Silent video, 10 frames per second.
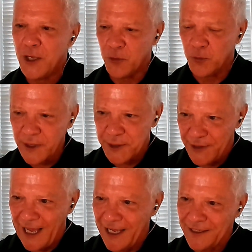With
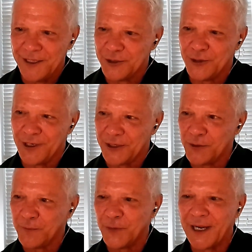that
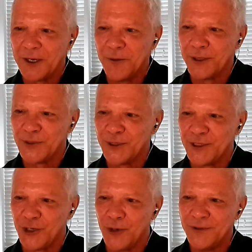introduction, Frank, welcome to the show.